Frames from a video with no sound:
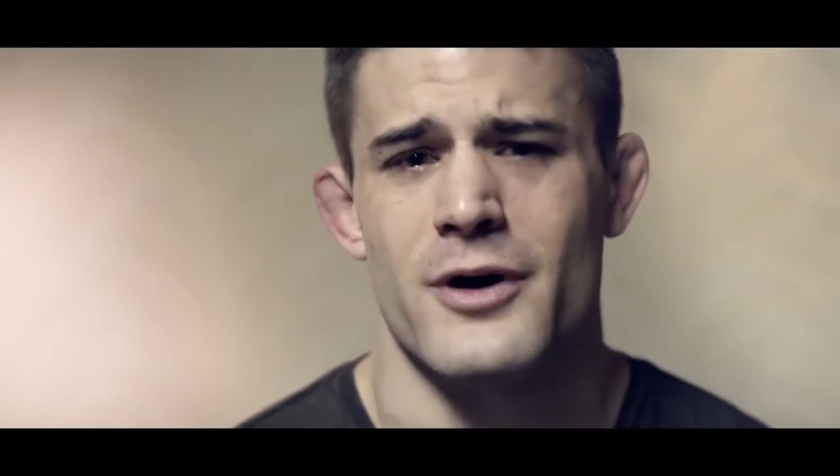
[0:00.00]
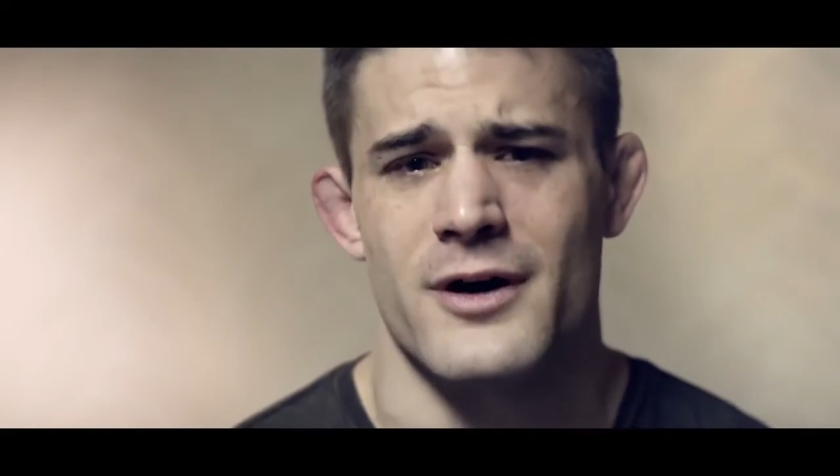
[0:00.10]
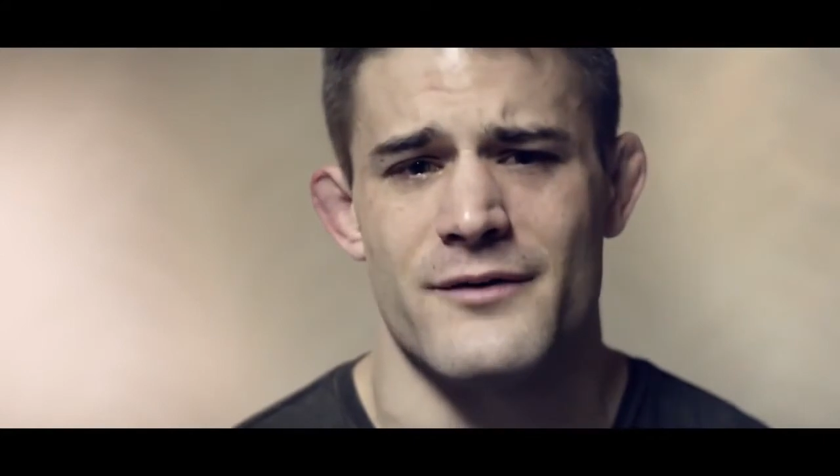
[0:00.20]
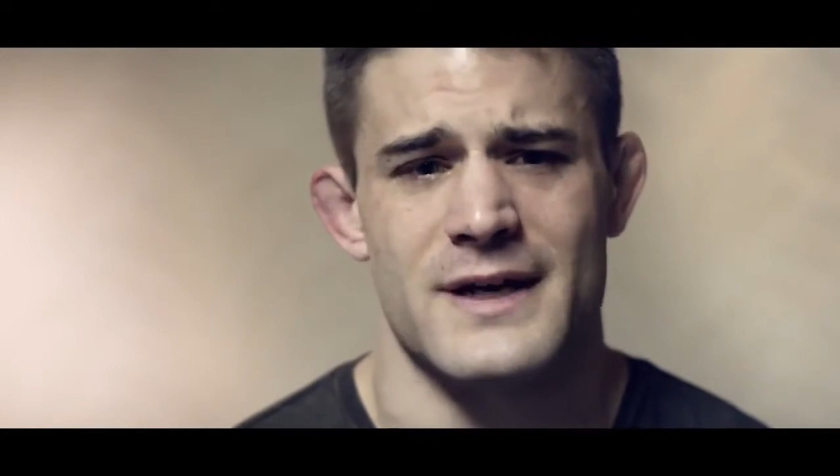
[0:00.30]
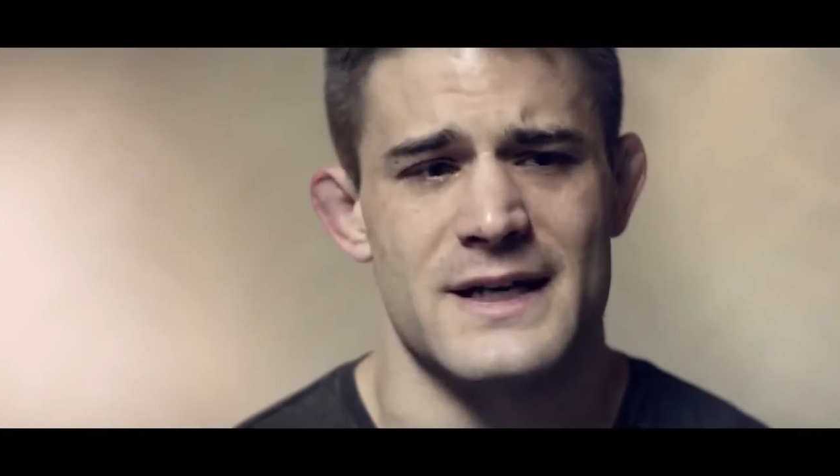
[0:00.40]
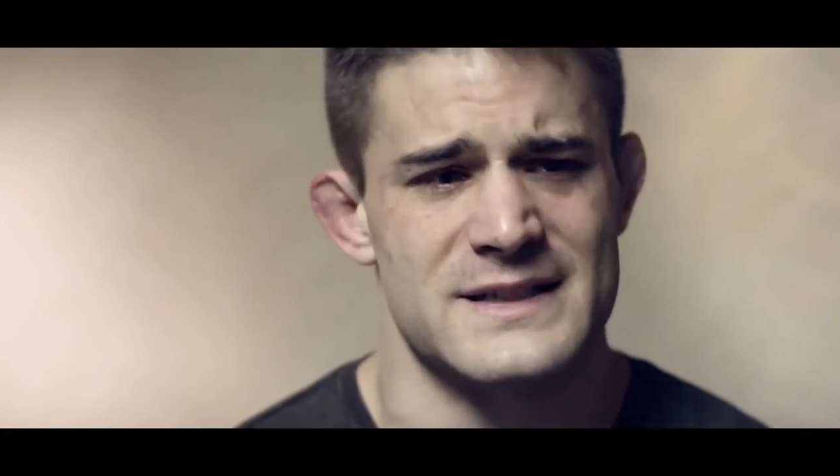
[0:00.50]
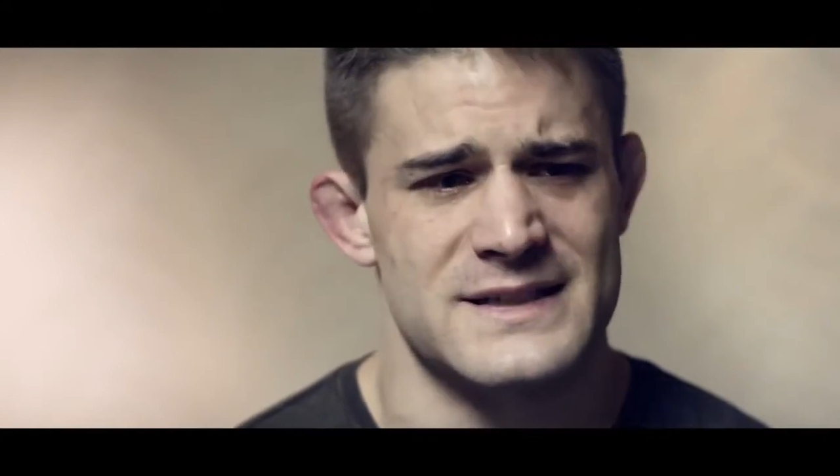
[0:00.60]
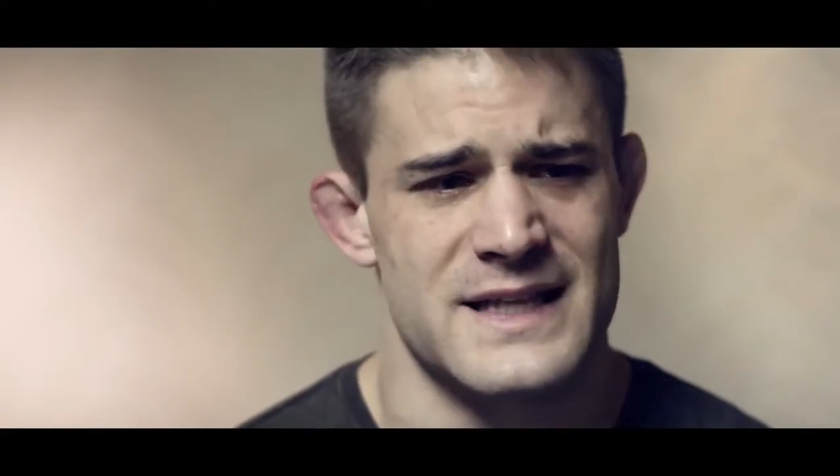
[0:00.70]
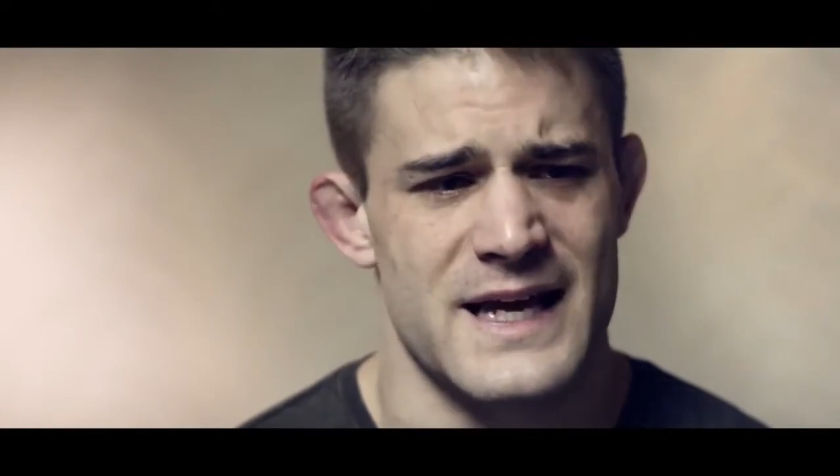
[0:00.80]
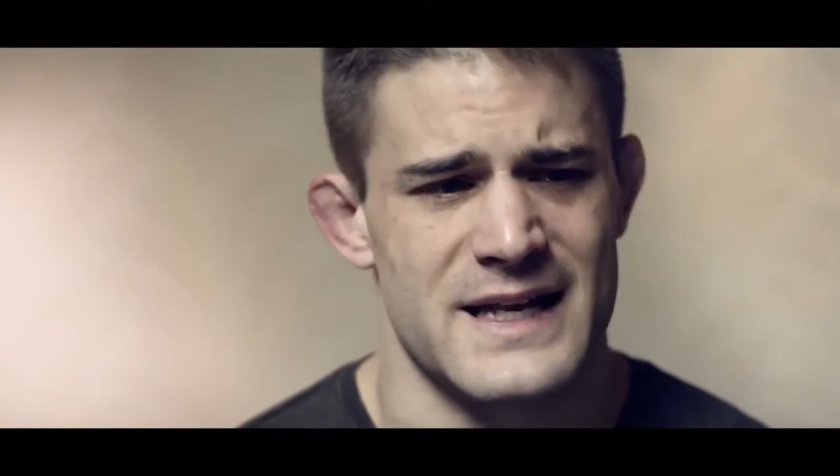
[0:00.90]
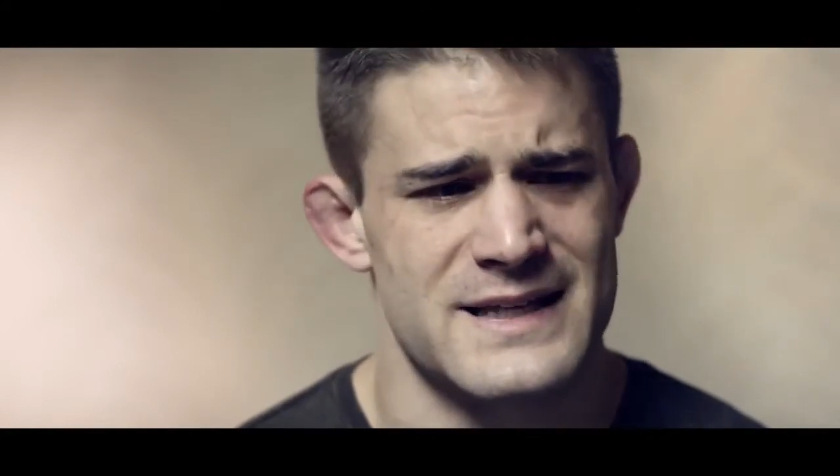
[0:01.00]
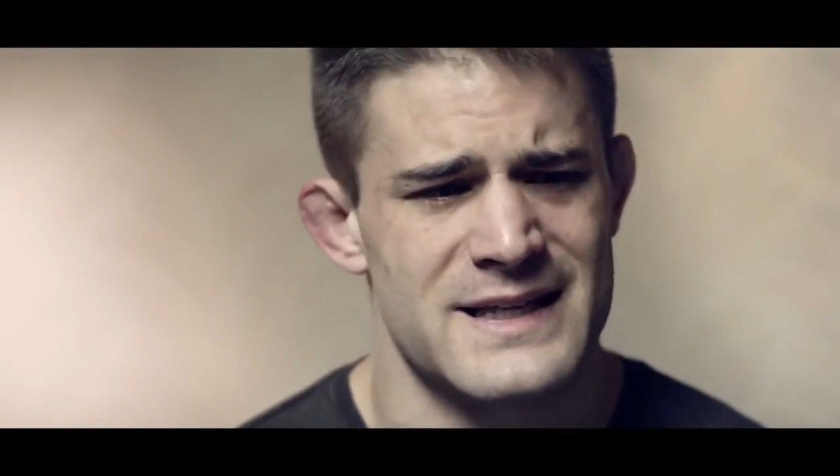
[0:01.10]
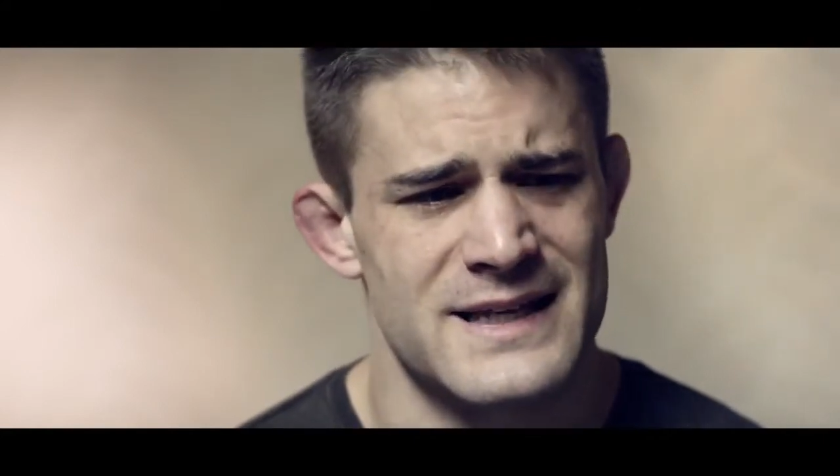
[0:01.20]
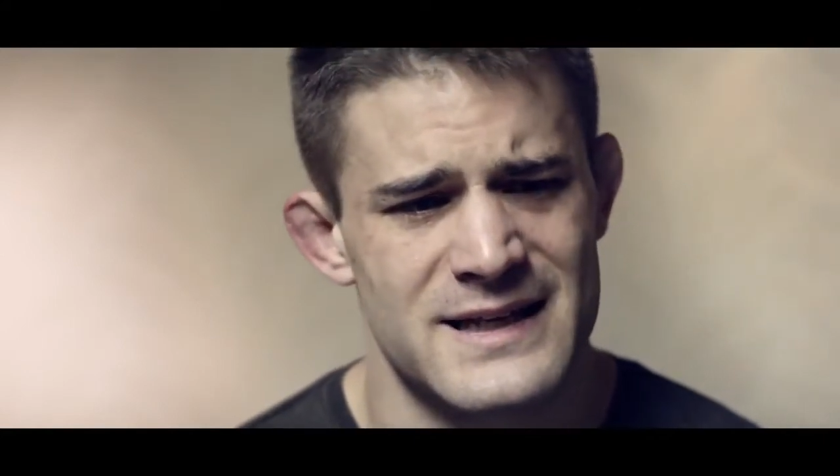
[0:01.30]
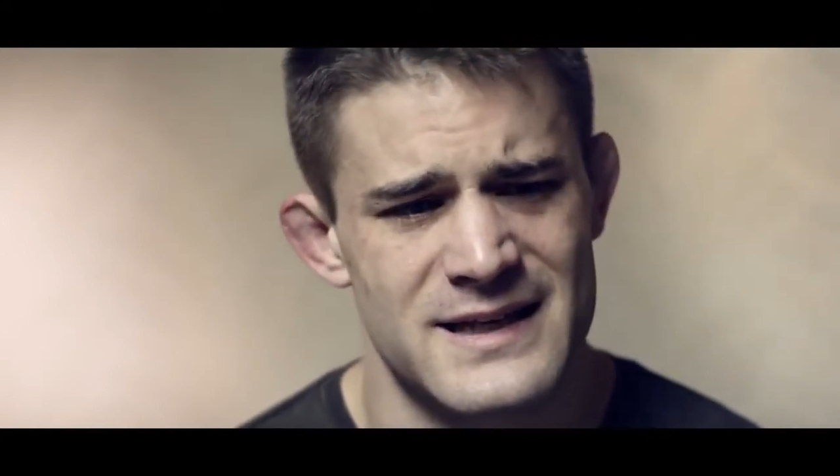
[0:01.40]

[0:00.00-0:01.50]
part of it is that